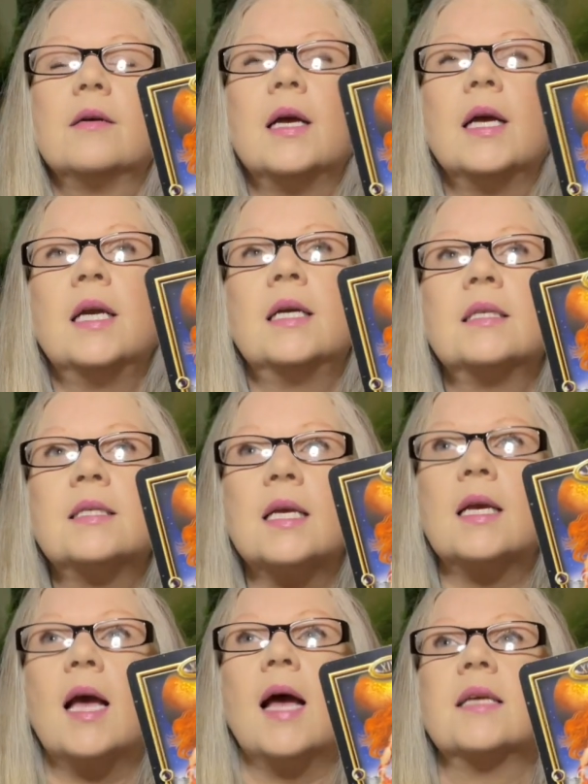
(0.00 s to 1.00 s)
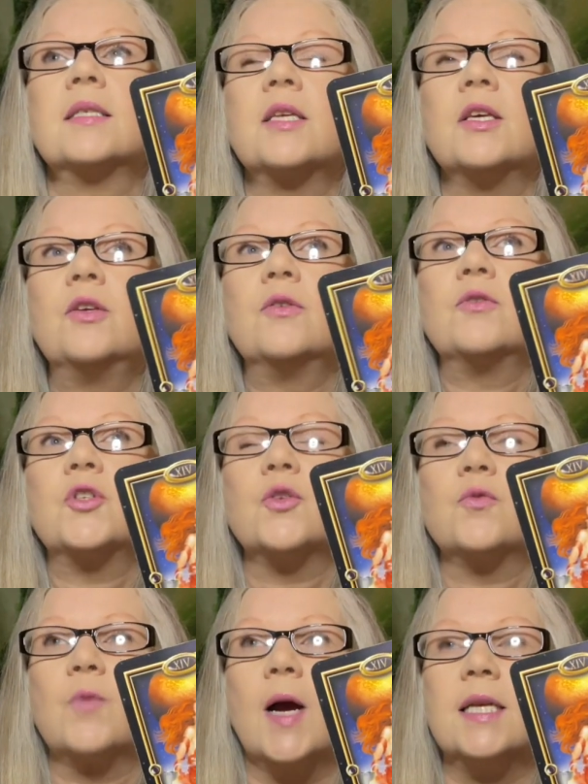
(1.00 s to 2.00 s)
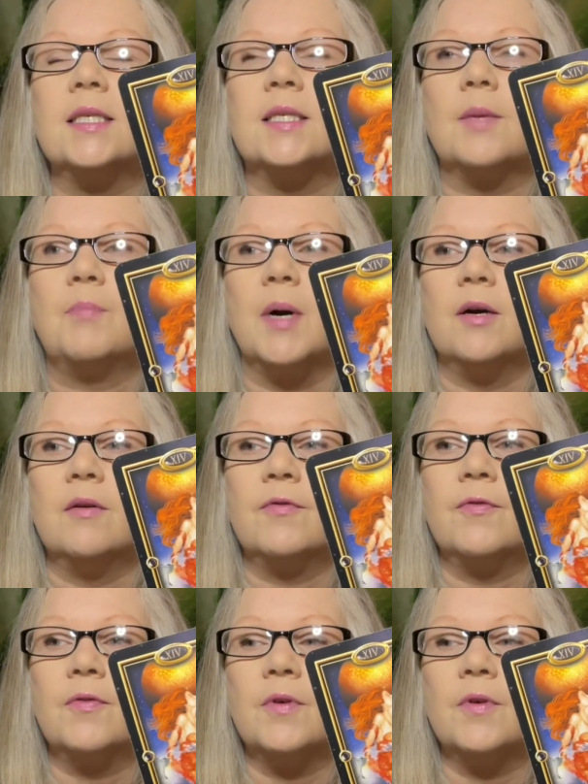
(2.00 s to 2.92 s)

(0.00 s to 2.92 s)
And it's like asking you to rise above.